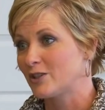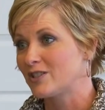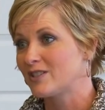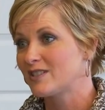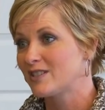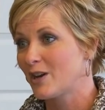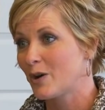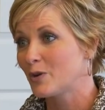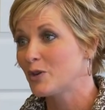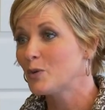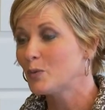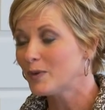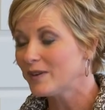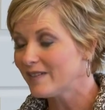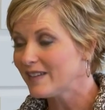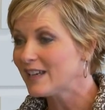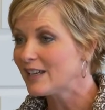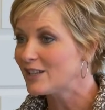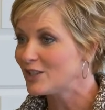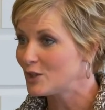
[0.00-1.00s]
So you
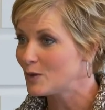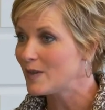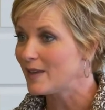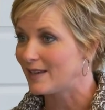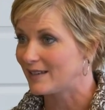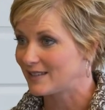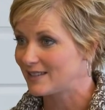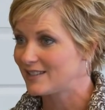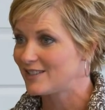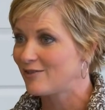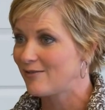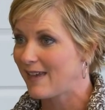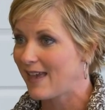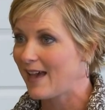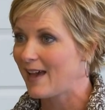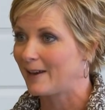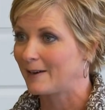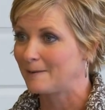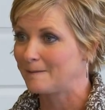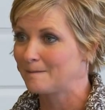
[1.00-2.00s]
really can do this, you
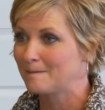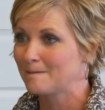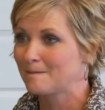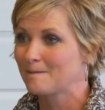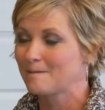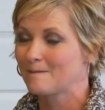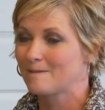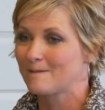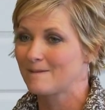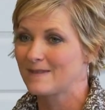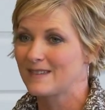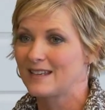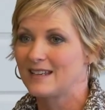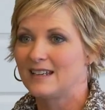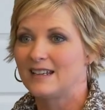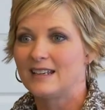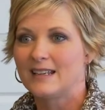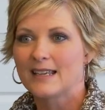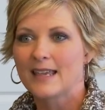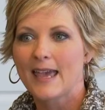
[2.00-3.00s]
can.
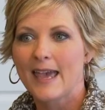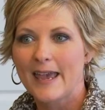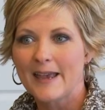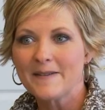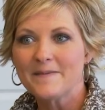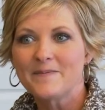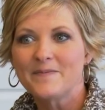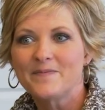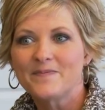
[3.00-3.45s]
Okay?